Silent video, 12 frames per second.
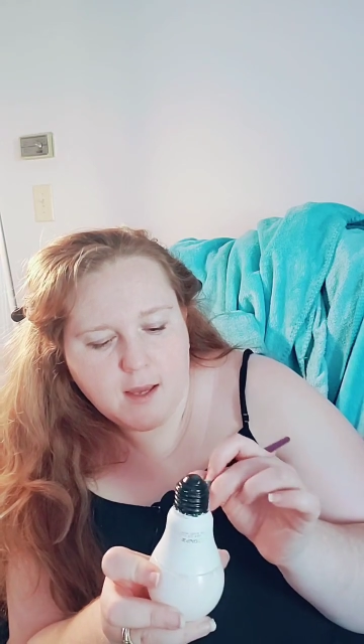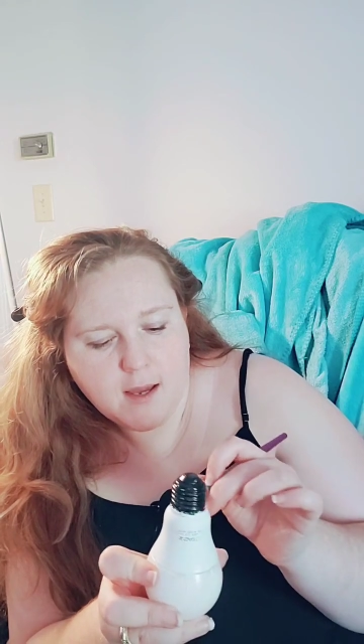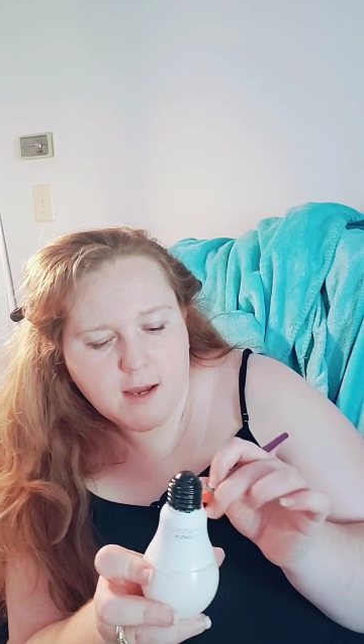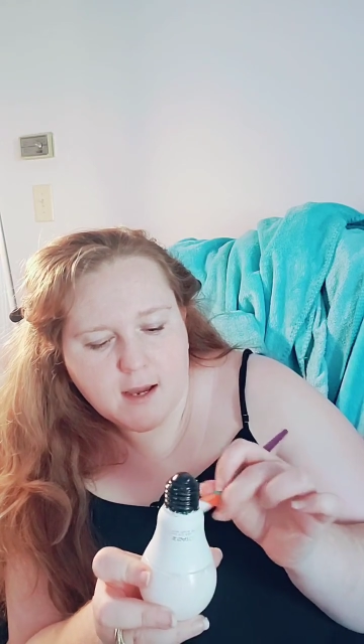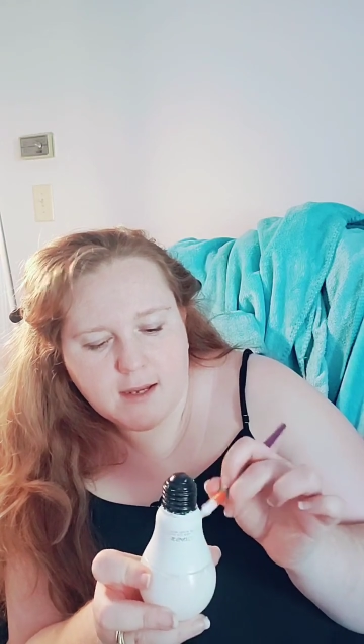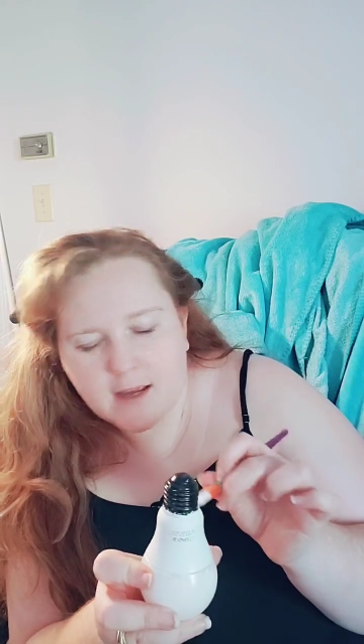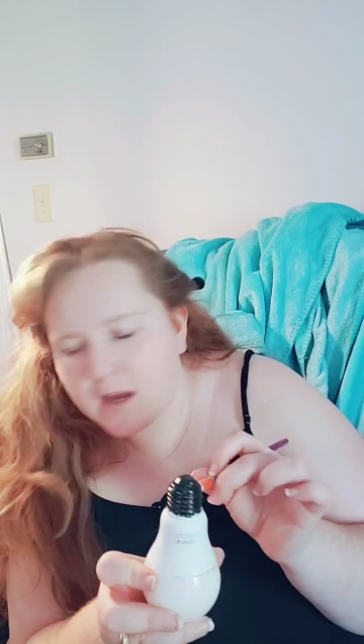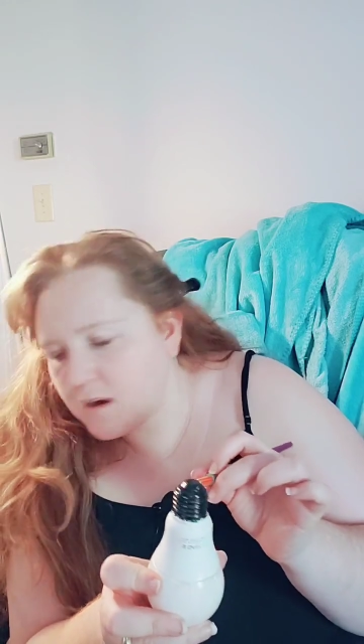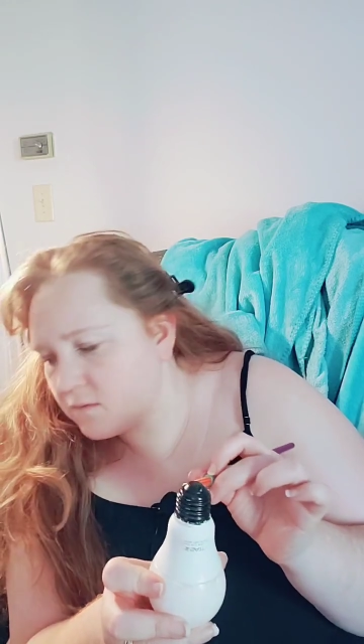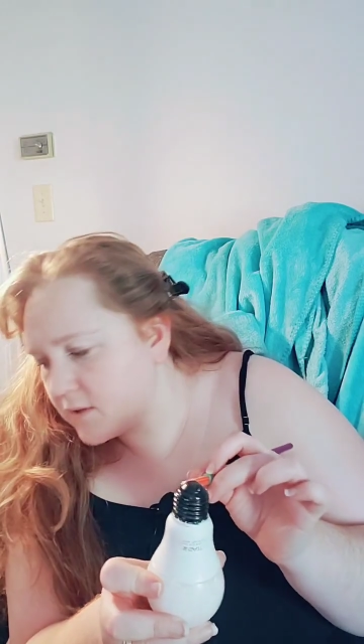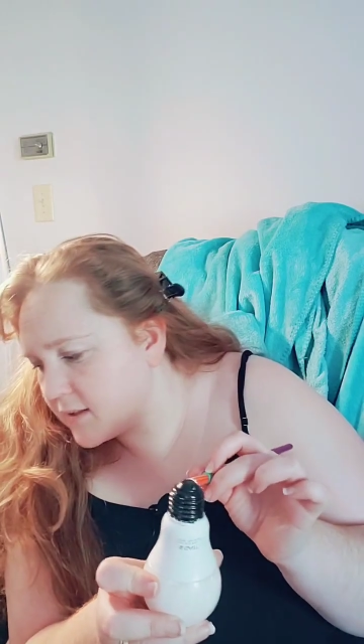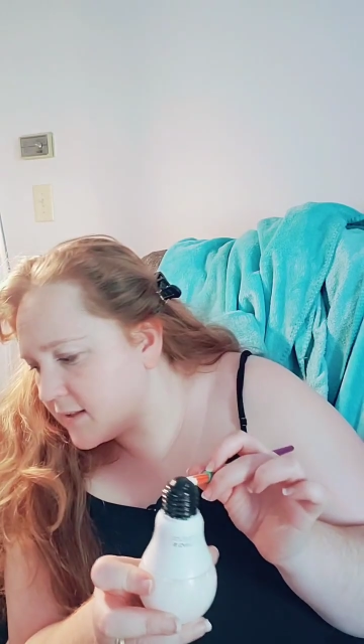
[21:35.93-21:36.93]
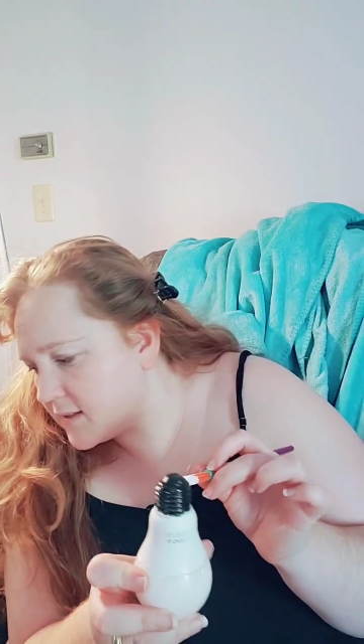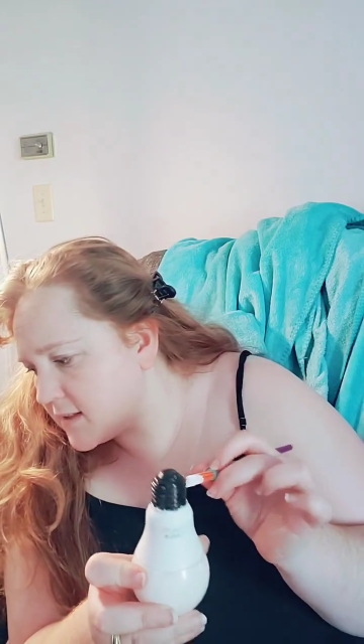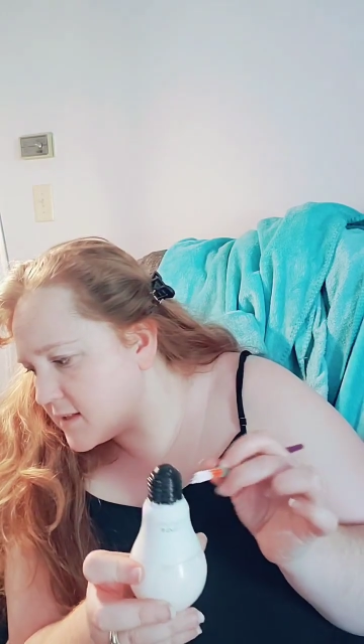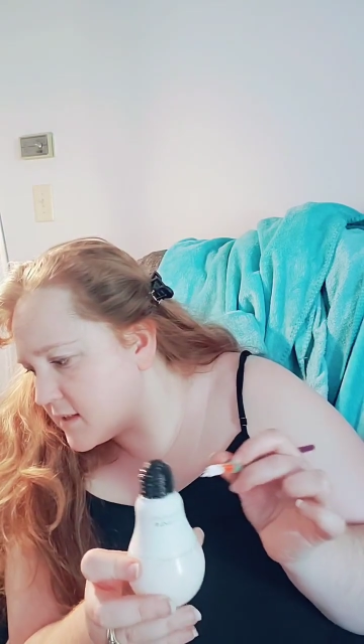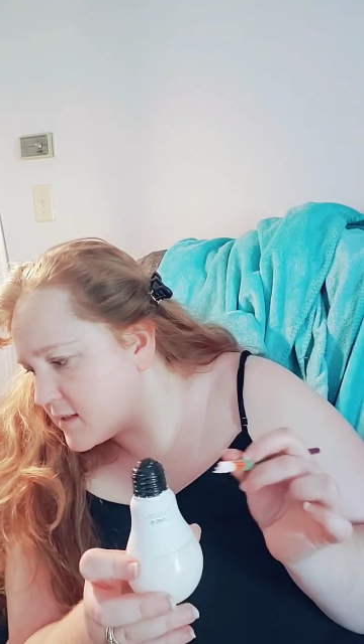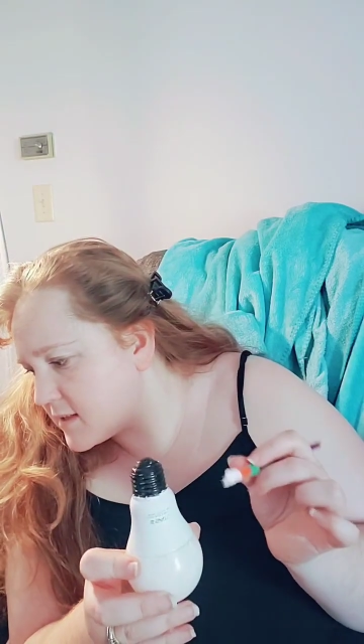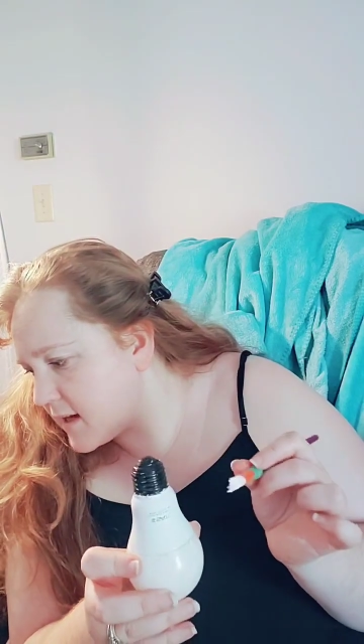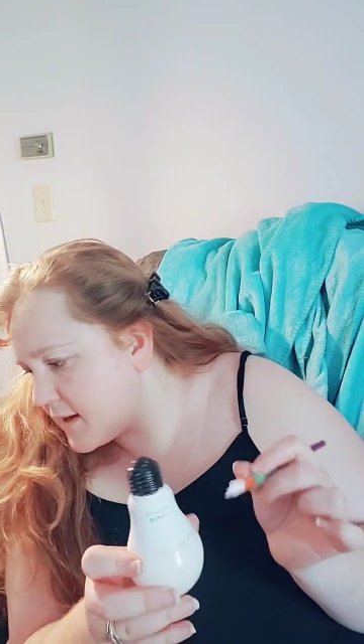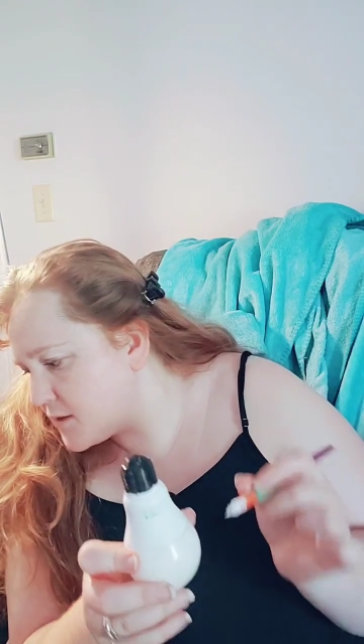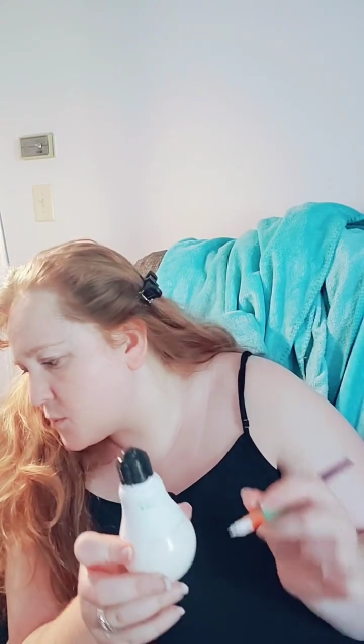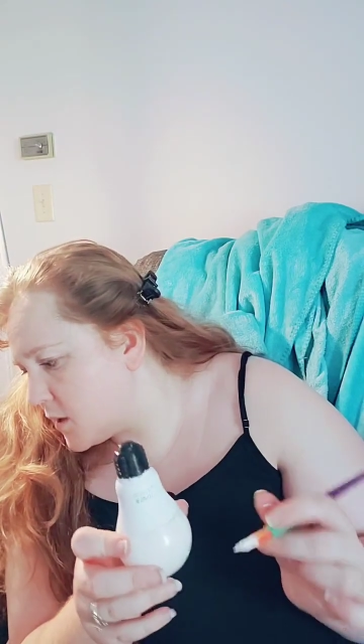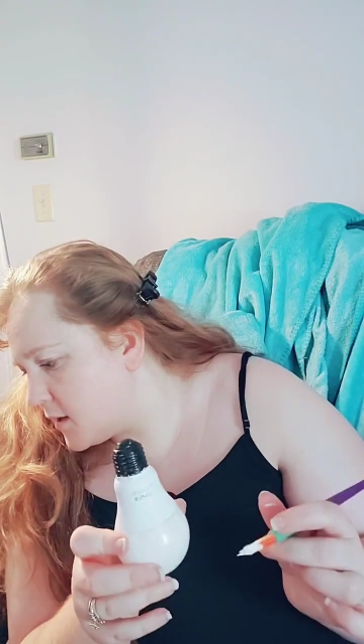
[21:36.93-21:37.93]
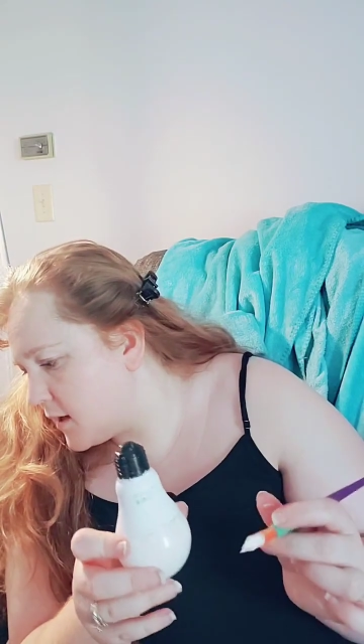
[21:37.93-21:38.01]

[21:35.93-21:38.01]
I got a really decent size one.